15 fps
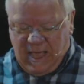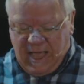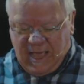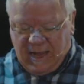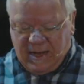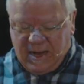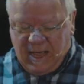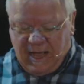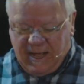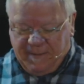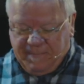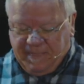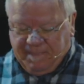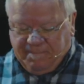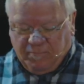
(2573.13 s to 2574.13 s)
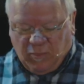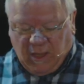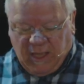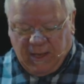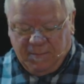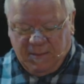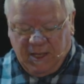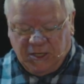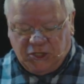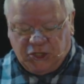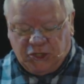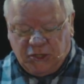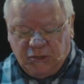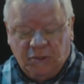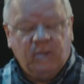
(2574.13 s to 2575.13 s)
And it
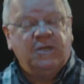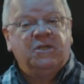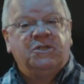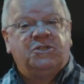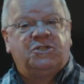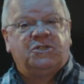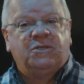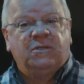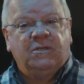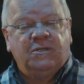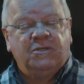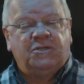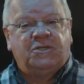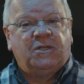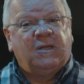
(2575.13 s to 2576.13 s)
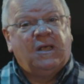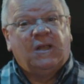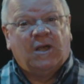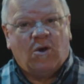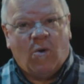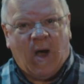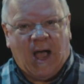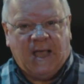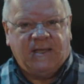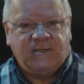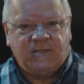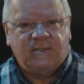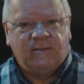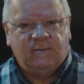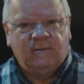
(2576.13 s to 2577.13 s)
means to
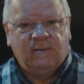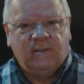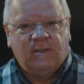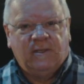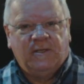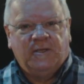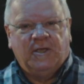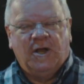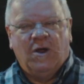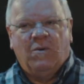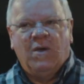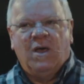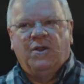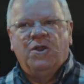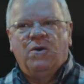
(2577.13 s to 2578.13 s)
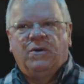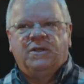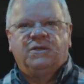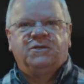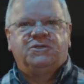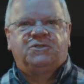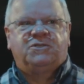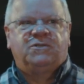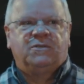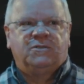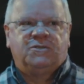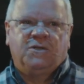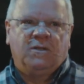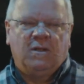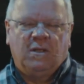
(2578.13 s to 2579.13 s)
soliloquize. You know, we all know what a
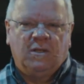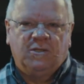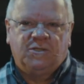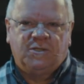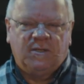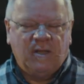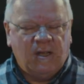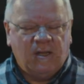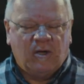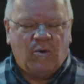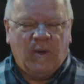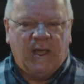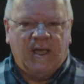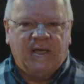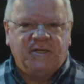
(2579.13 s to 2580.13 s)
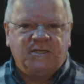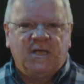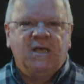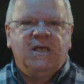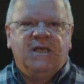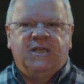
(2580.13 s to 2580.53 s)
soliloquy is